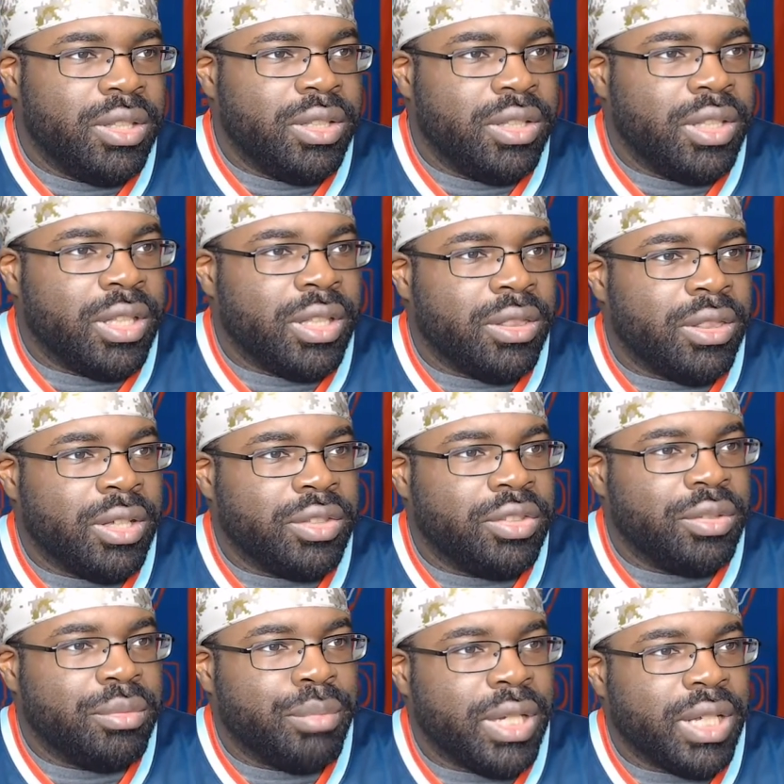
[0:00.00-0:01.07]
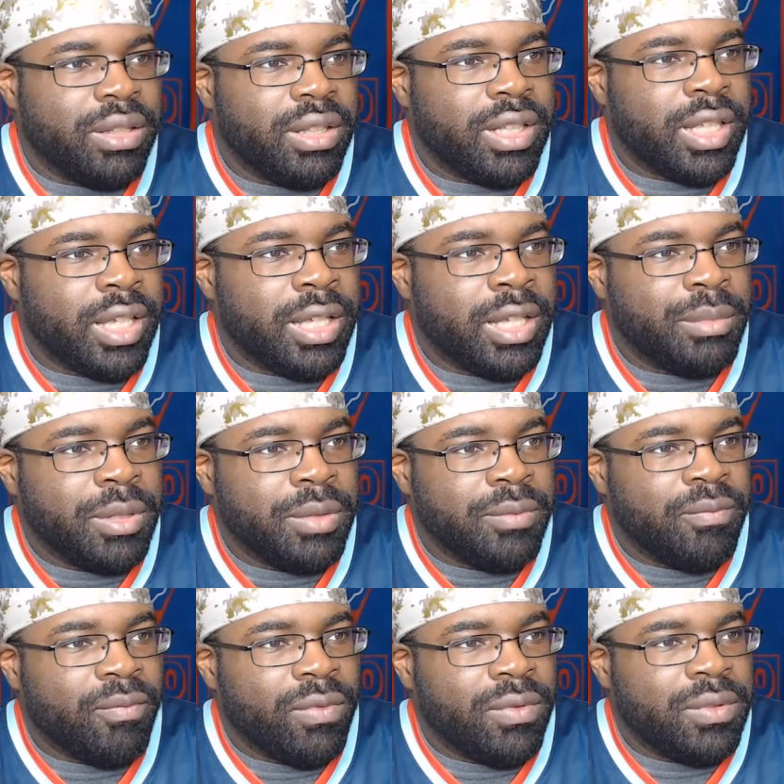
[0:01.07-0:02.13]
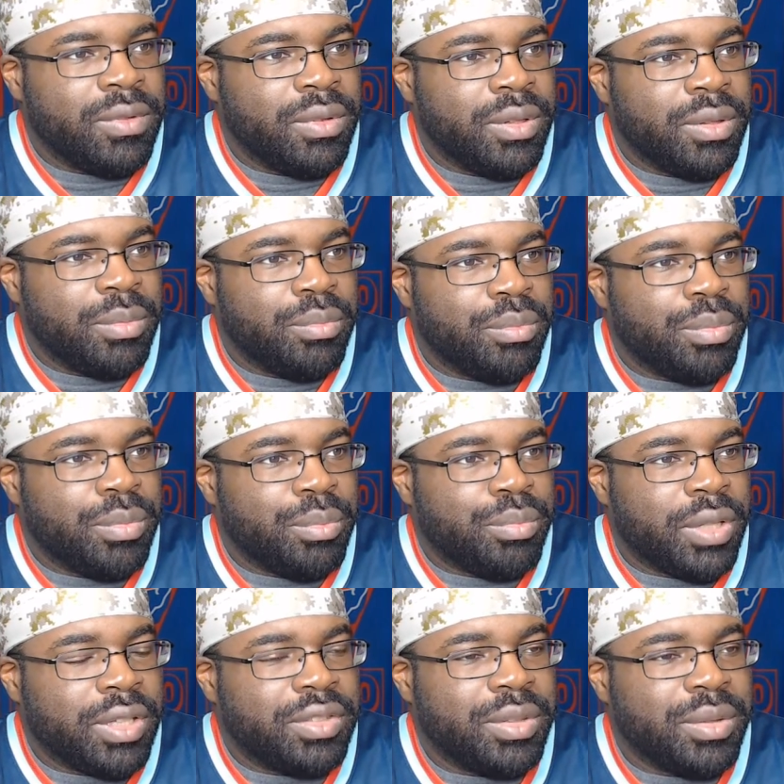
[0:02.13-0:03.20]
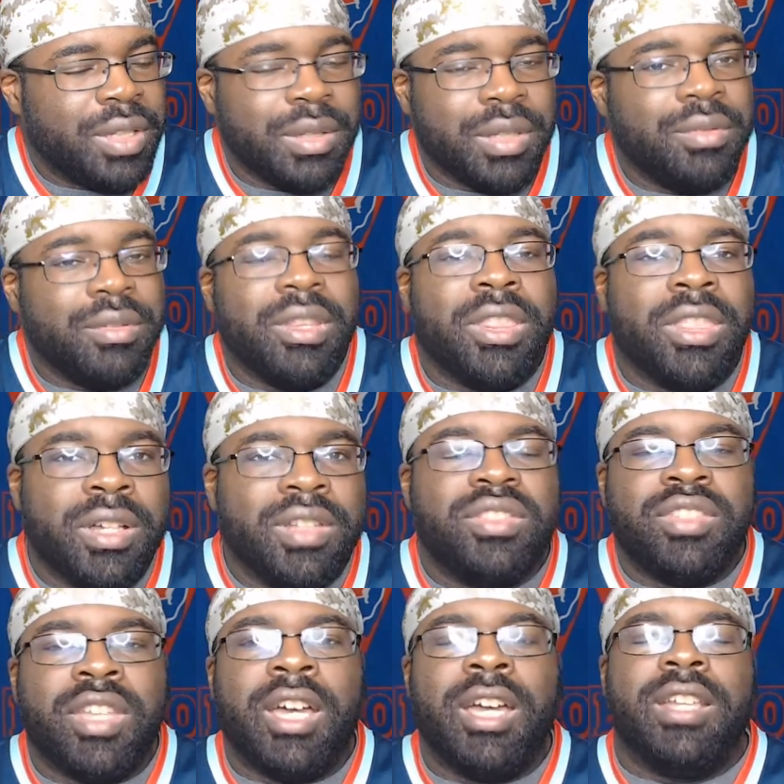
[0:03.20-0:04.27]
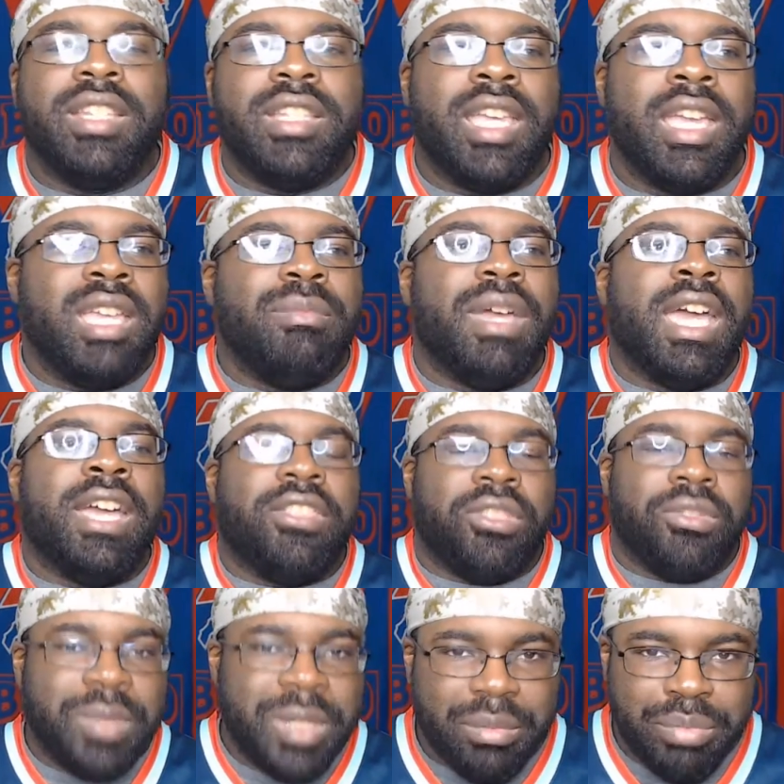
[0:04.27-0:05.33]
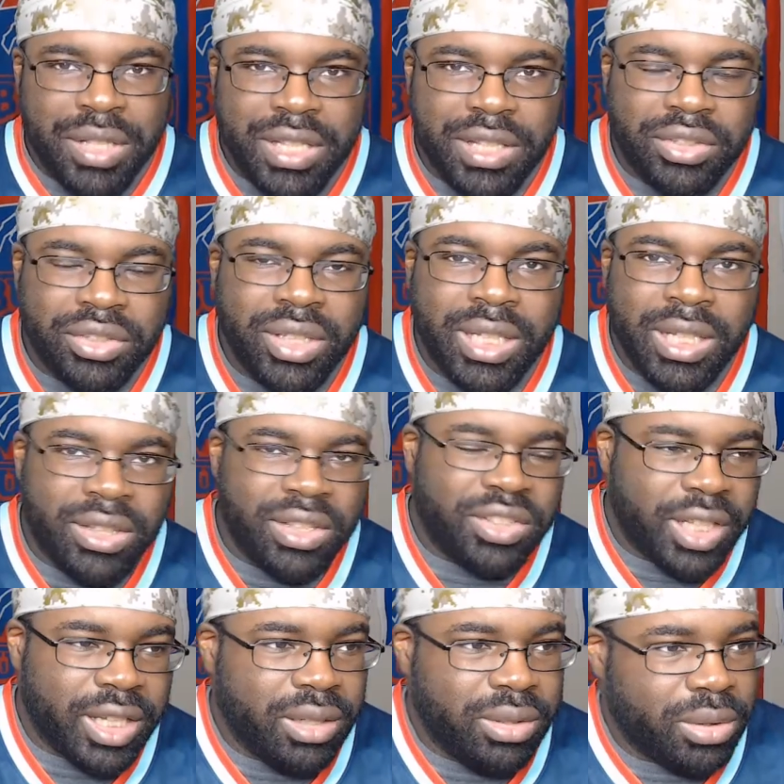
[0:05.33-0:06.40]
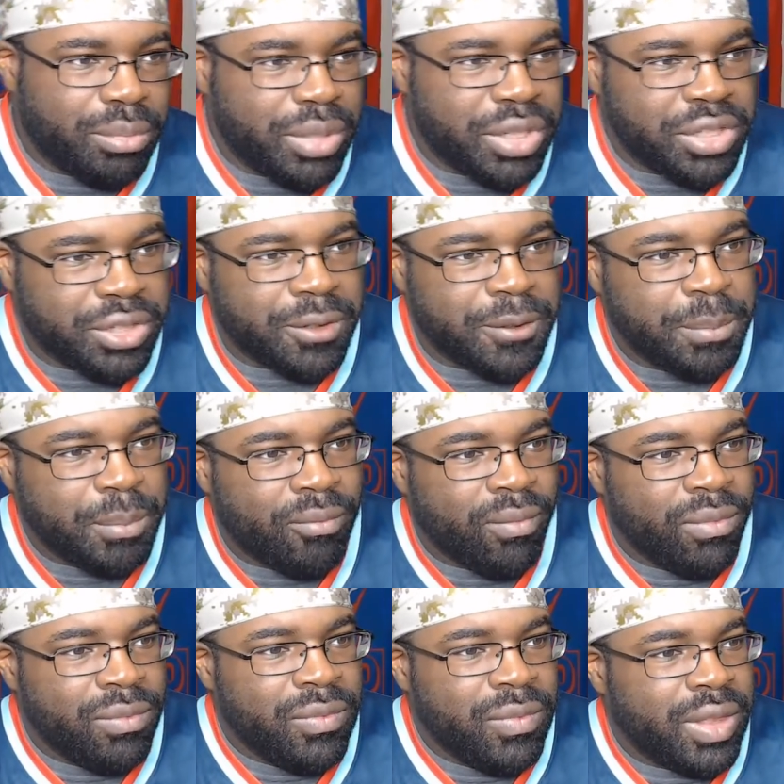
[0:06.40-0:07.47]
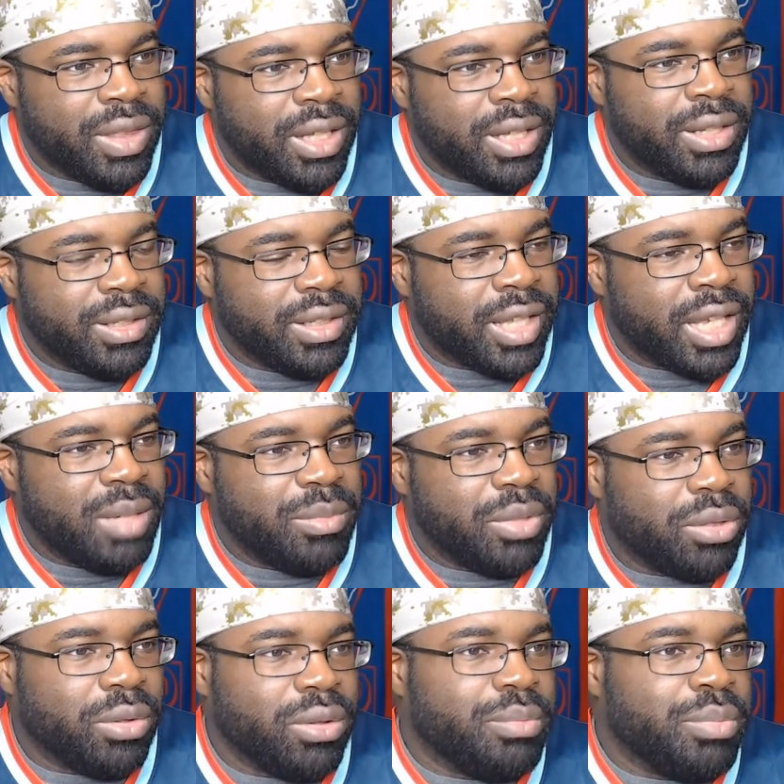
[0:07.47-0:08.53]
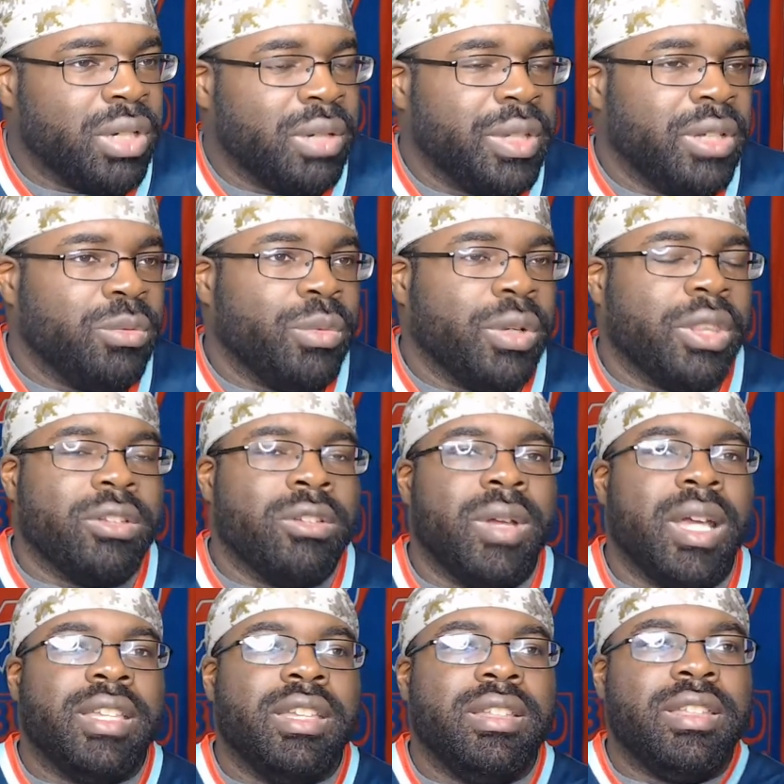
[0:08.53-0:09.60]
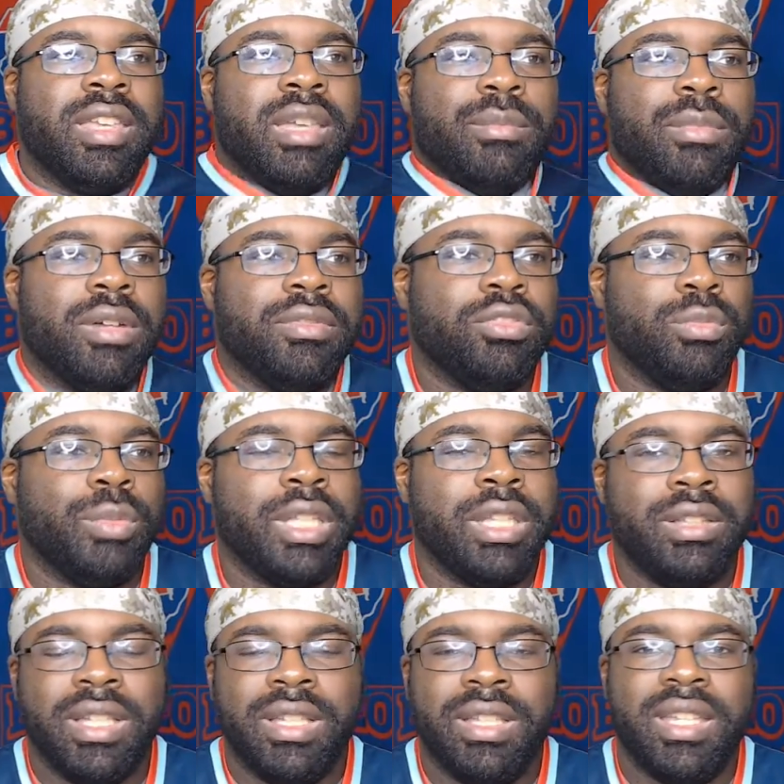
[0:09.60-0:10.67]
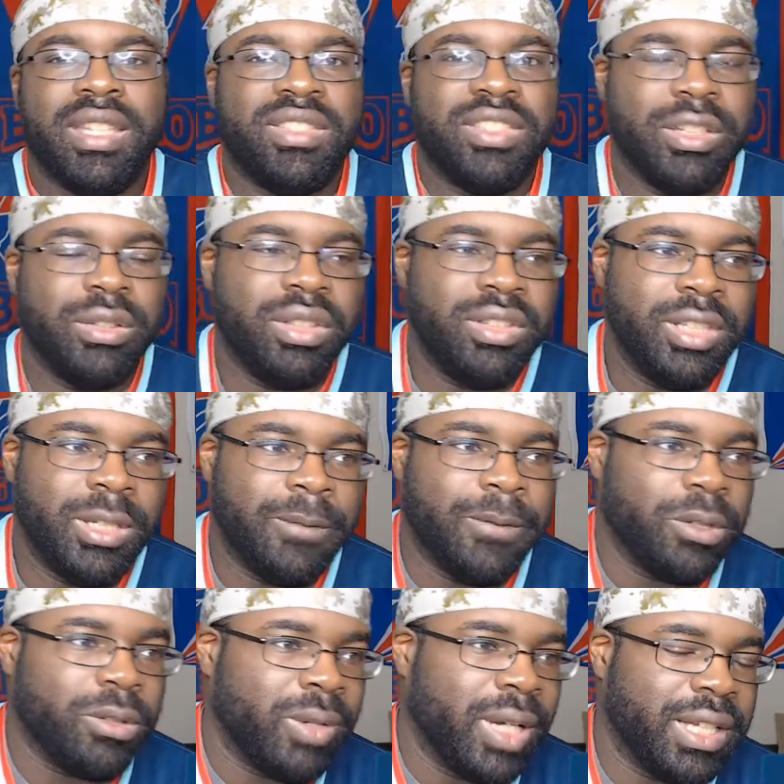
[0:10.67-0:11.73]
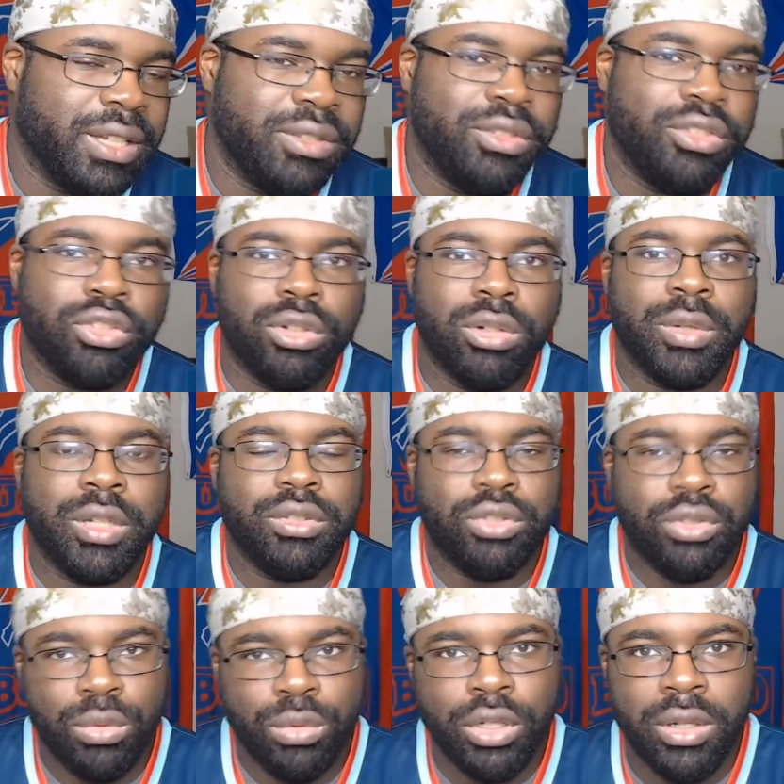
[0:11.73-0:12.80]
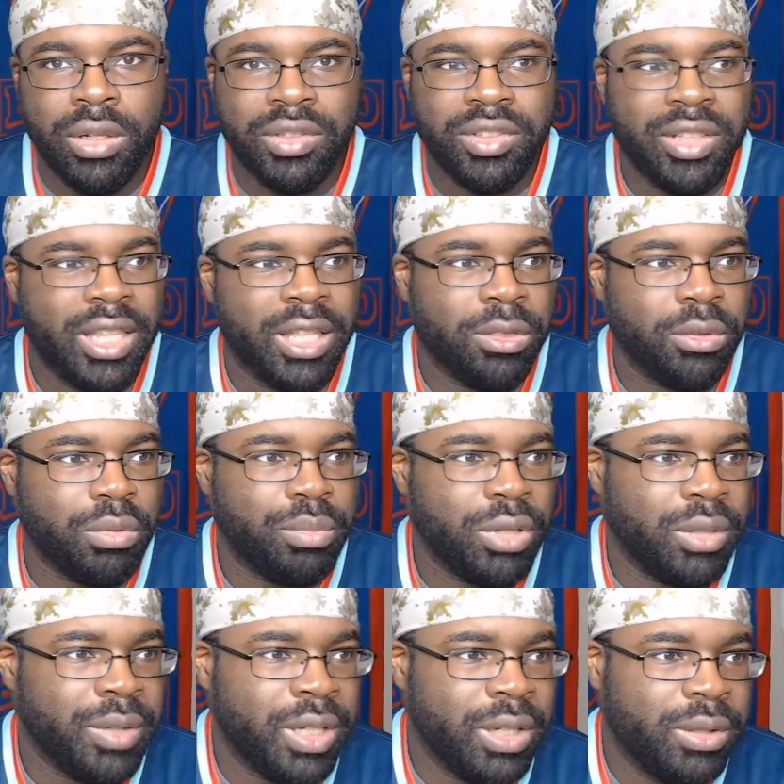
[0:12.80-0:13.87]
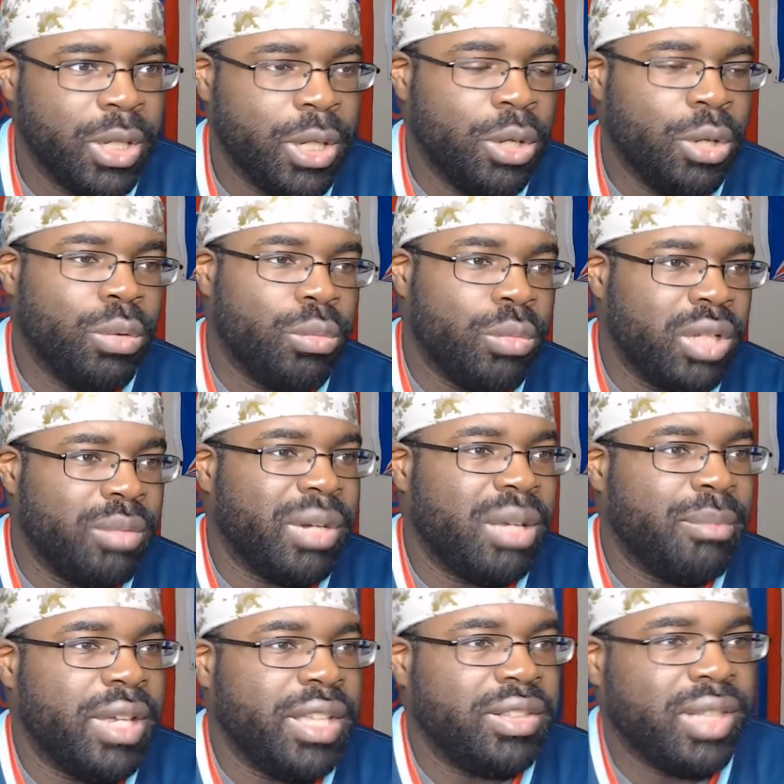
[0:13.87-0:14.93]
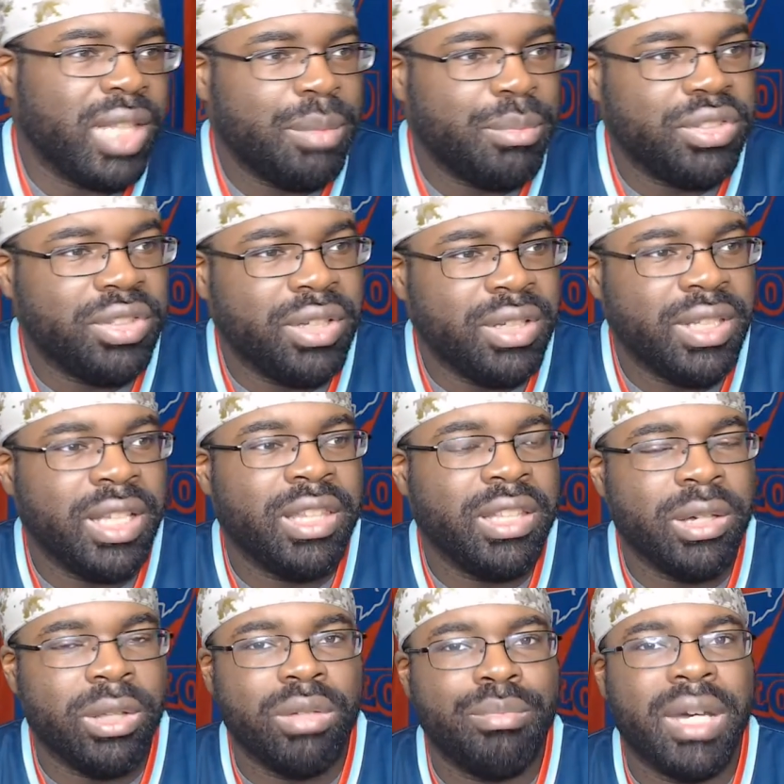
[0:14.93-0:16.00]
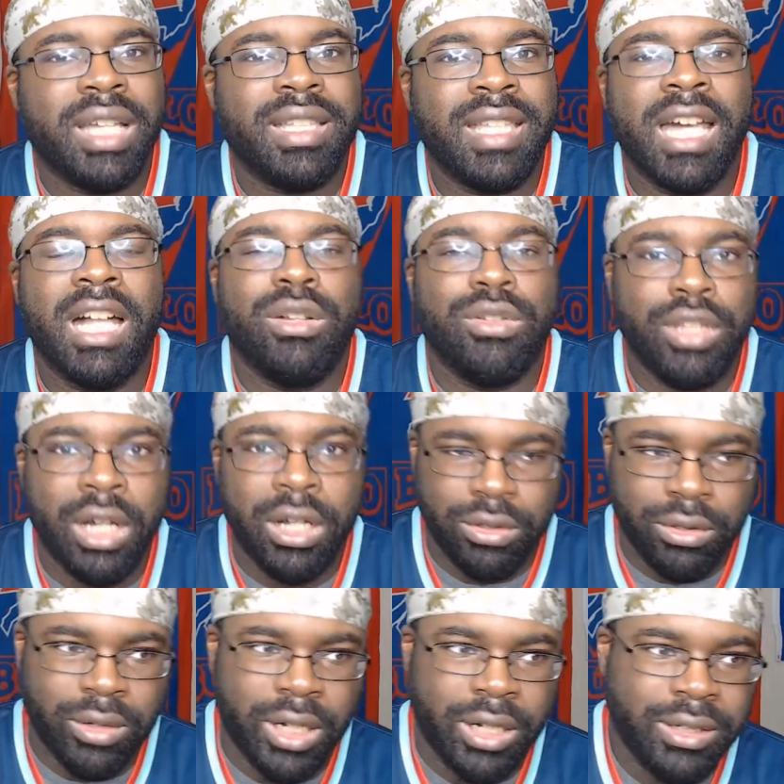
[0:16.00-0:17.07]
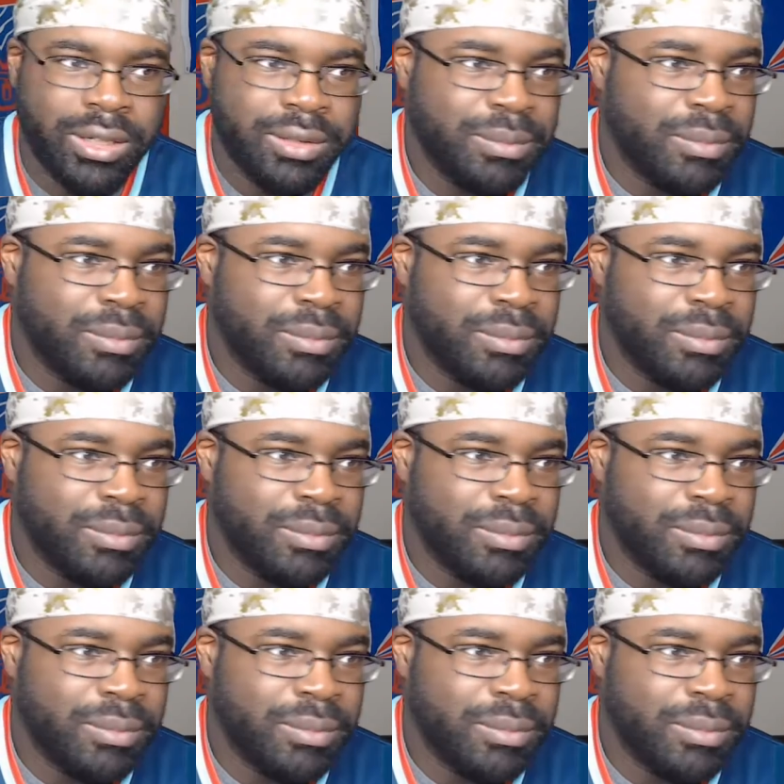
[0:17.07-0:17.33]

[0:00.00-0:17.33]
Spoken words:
and thus making the game thus tying the game at 3 apiece in the second intermission. Then came the third period, where the Kraken came off swinging and sealed the deal for the Kraken, scoring 2 goals in that third period, one by Mason Appleton and the other by Cal Youngkrok.